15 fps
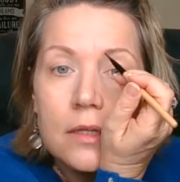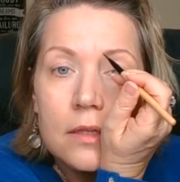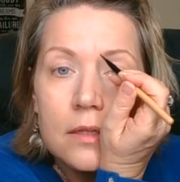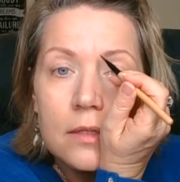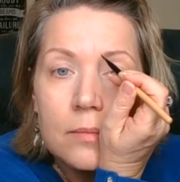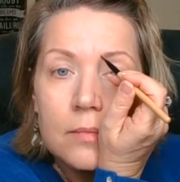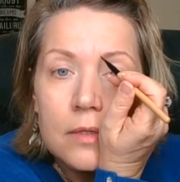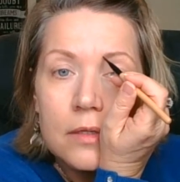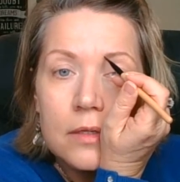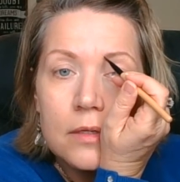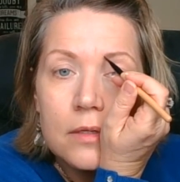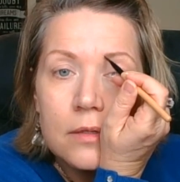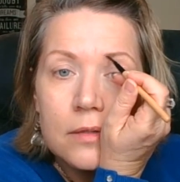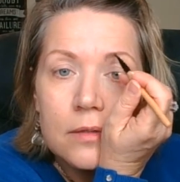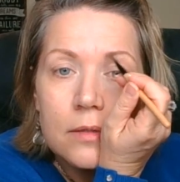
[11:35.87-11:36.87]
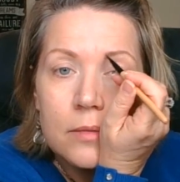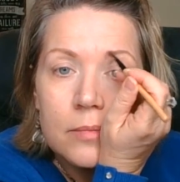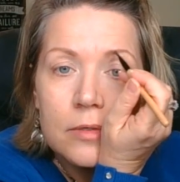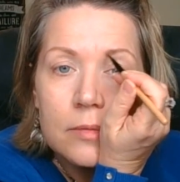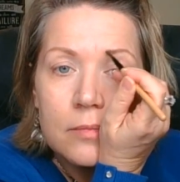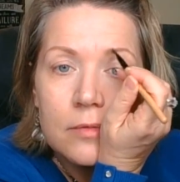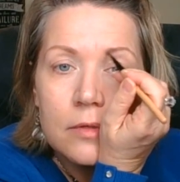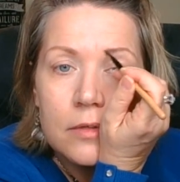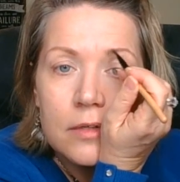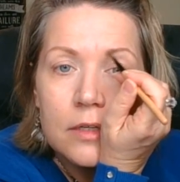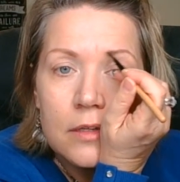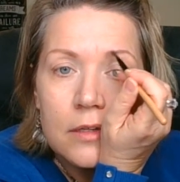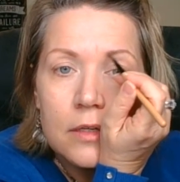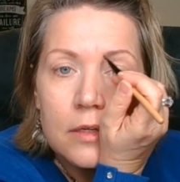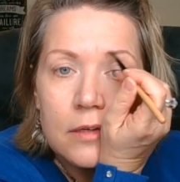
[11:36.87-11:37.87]
Let me get a little bit more in
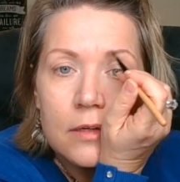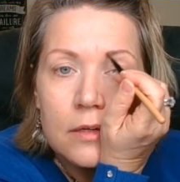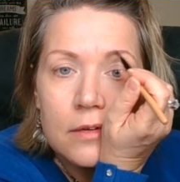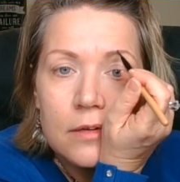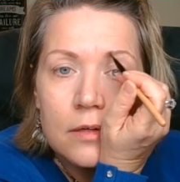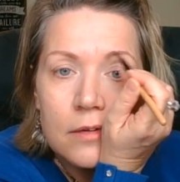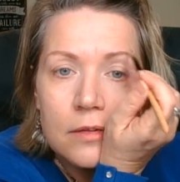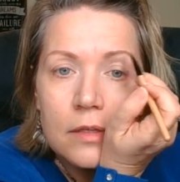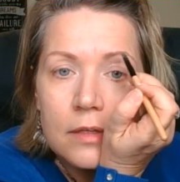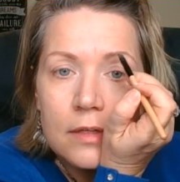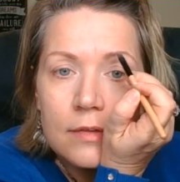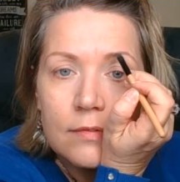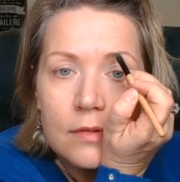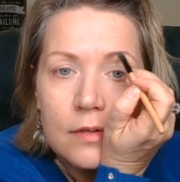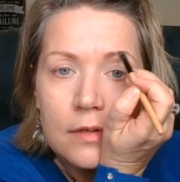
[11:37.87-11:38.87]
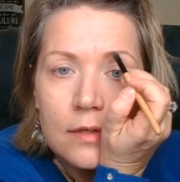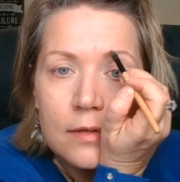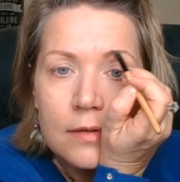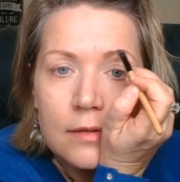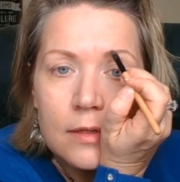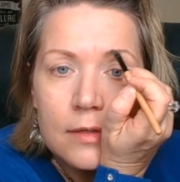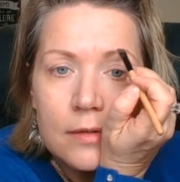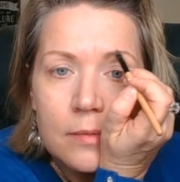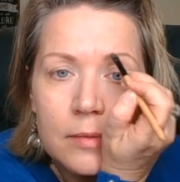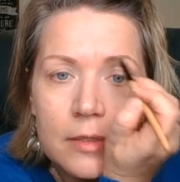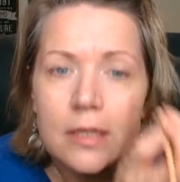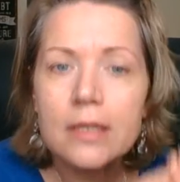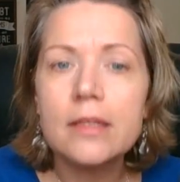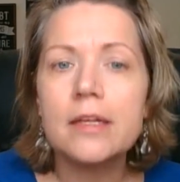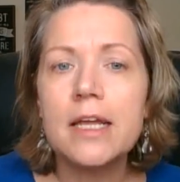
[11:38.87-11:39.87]
here, even it out a little bit.
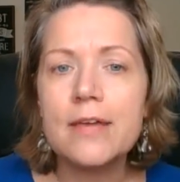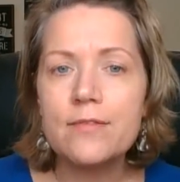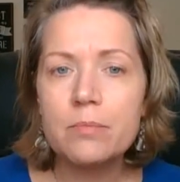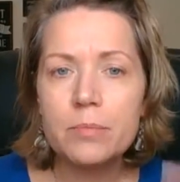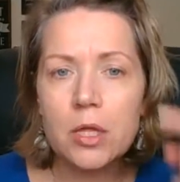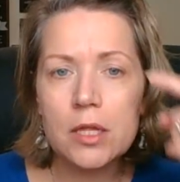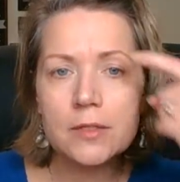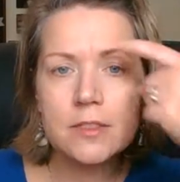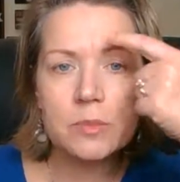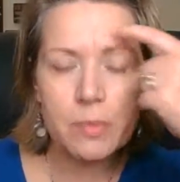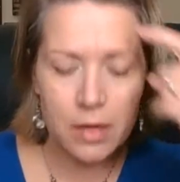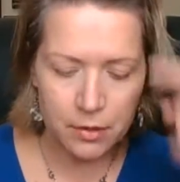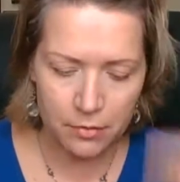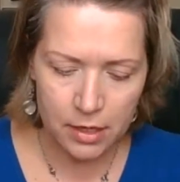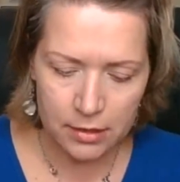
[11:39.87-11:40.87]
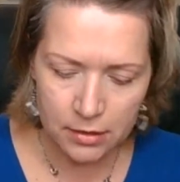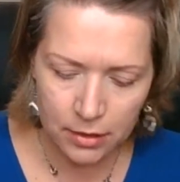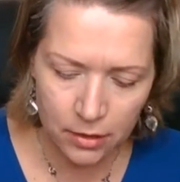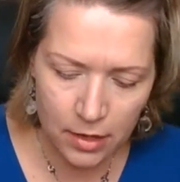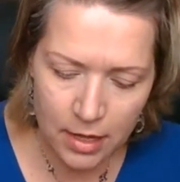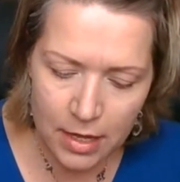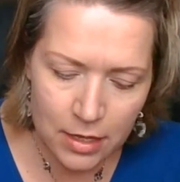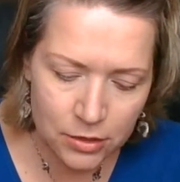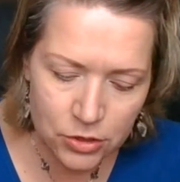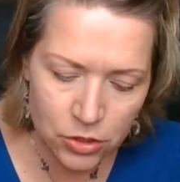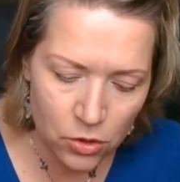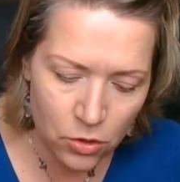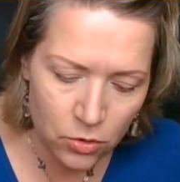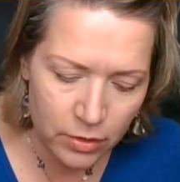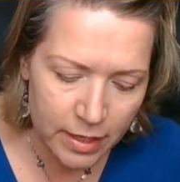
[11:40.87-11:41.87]
And then I have a bald spot right there.
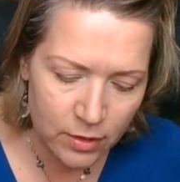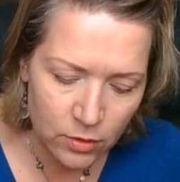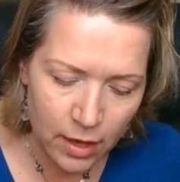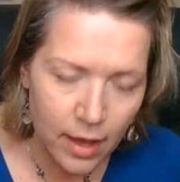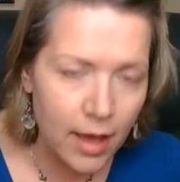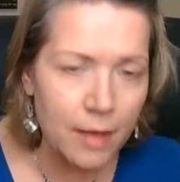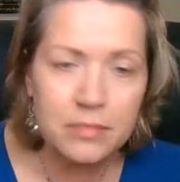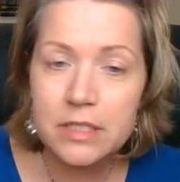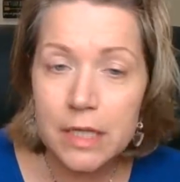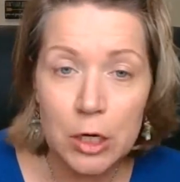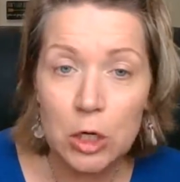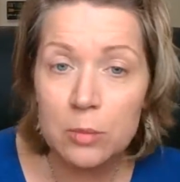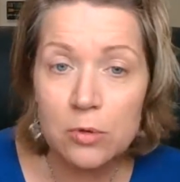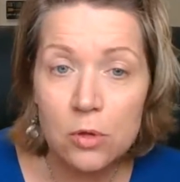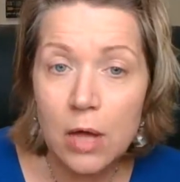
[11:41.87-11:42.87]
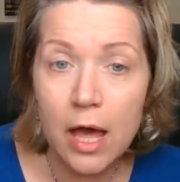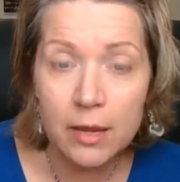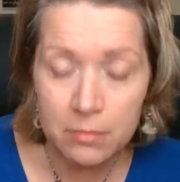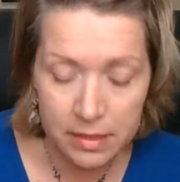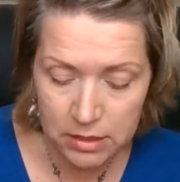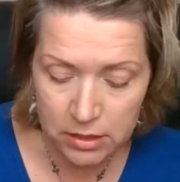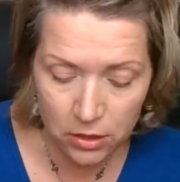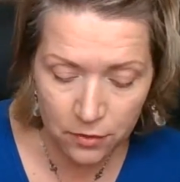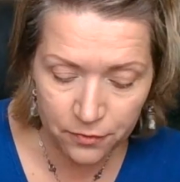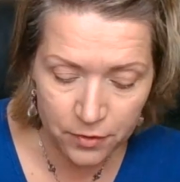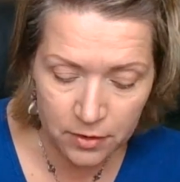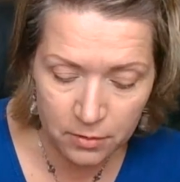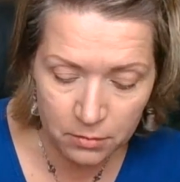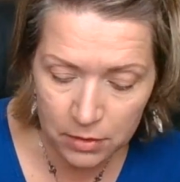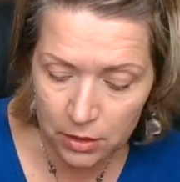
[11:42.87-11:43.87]
So, like, I'm terrible on myself
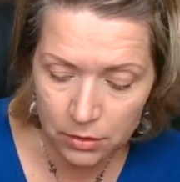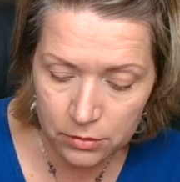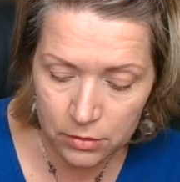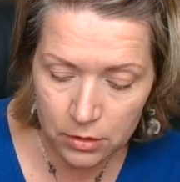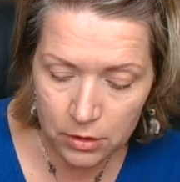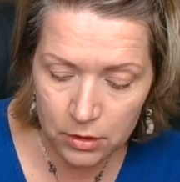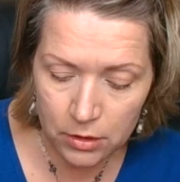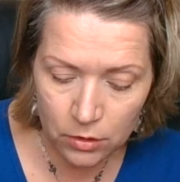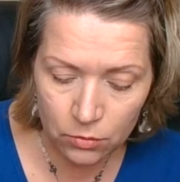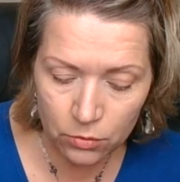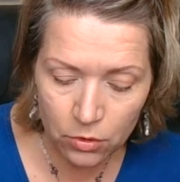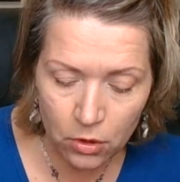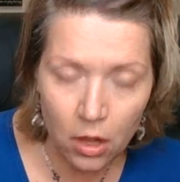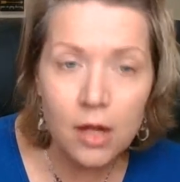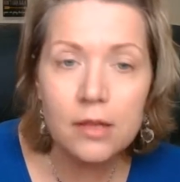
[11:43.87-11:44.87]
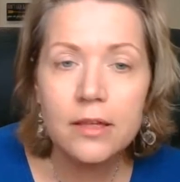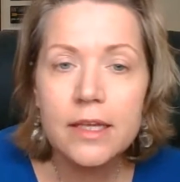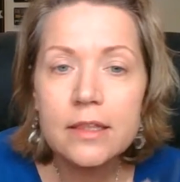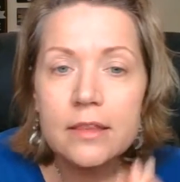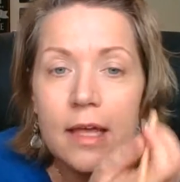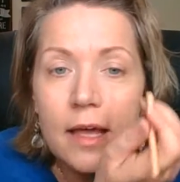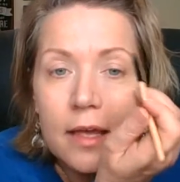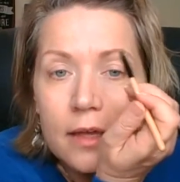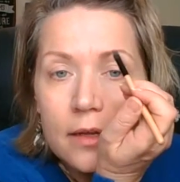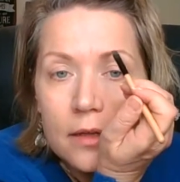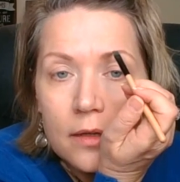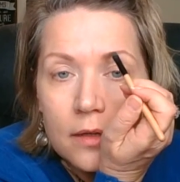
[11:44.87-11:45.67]
in the mirror. We're all like that.